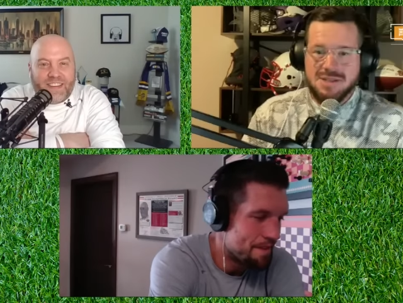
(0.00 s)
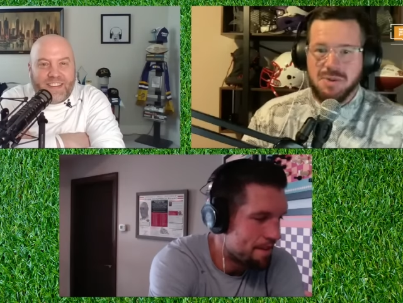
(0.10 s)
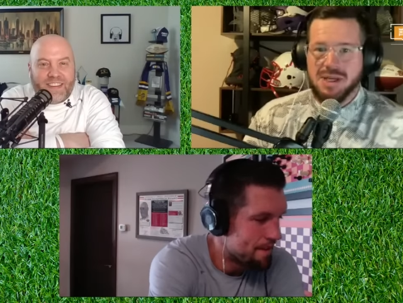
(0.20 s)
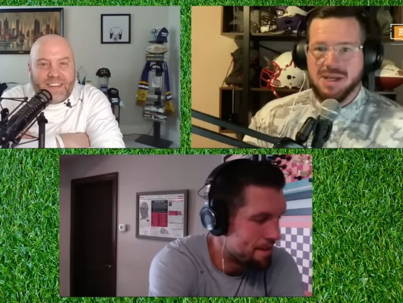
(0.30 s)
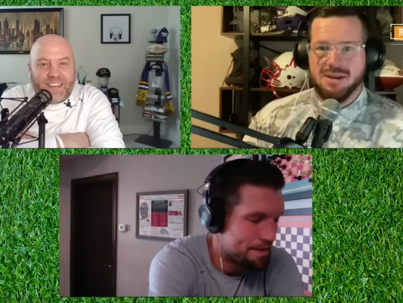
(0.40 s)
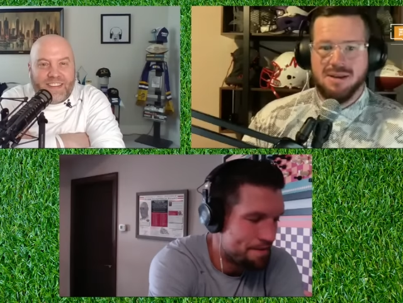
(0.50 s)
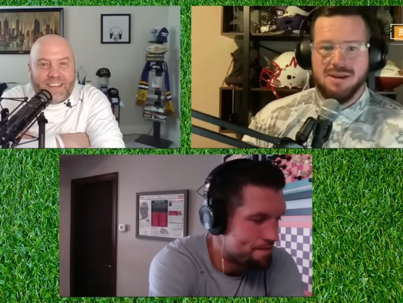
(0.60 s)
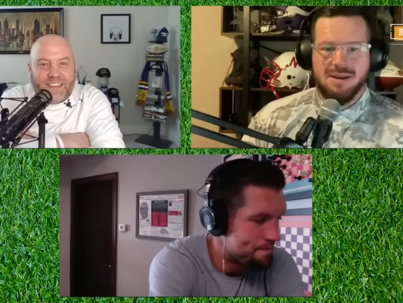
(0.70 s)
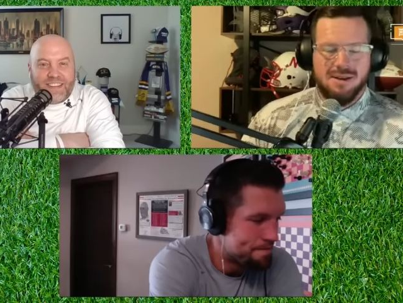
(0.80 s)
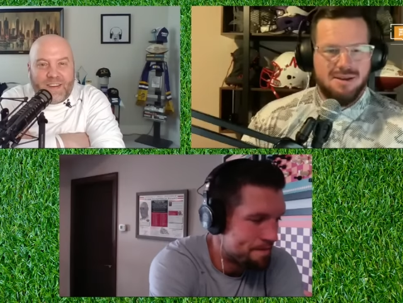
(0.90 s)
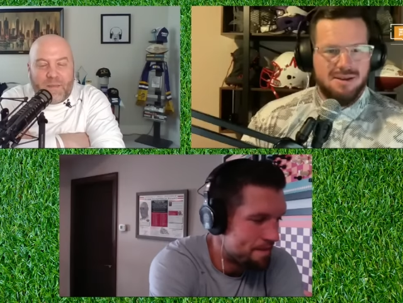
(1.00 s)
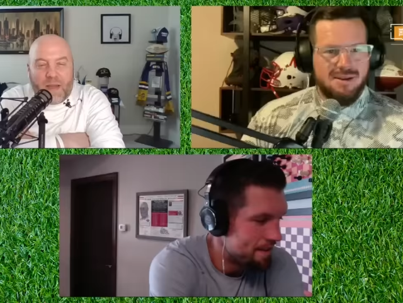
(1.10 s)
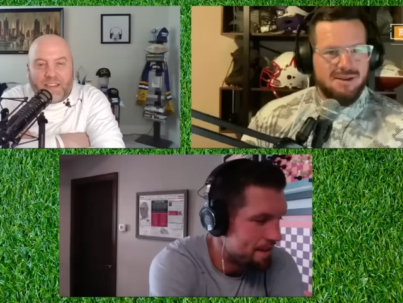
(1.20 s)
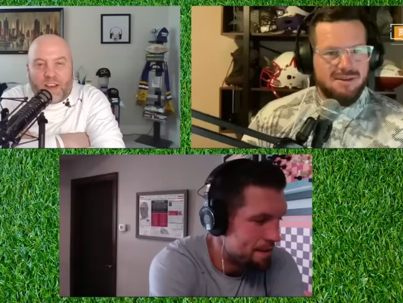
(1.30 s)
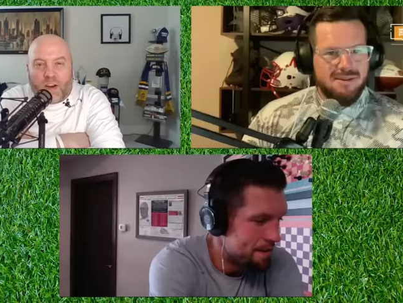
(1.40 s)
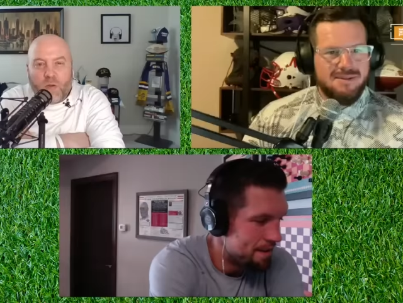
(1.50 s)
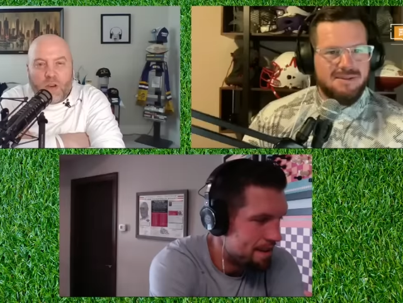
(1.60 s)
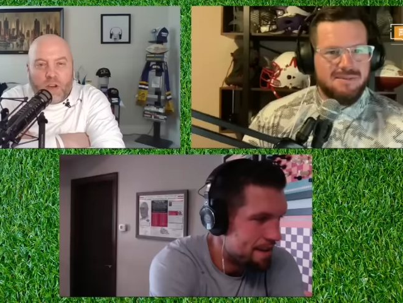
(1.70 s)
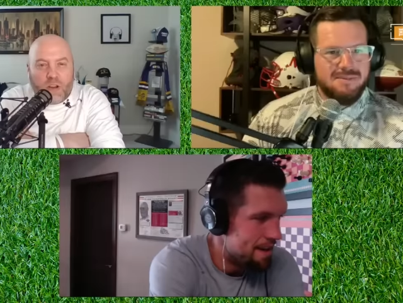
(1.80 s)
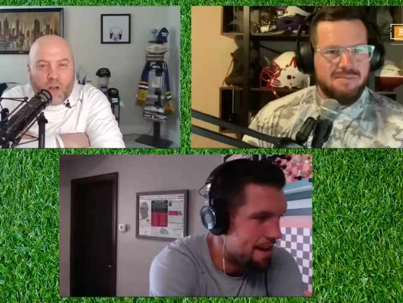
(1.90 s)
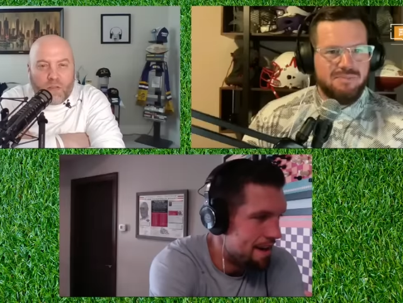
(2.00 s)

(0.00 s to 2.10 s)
Speaker 1: swing.
Speaker 2: Amazing. Are you a good